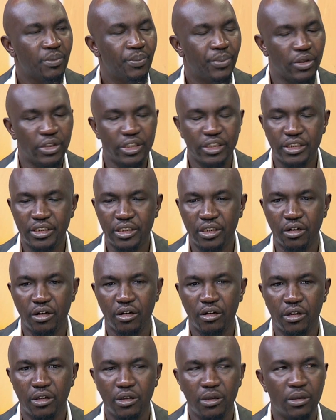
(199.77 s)

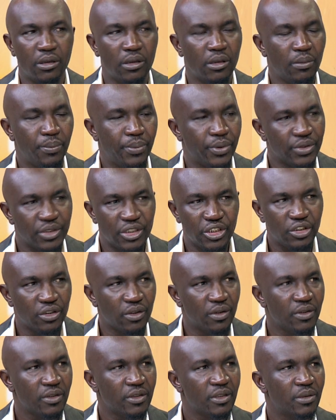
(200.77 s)
political
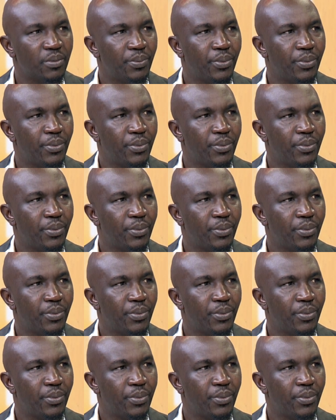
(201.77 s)
positions,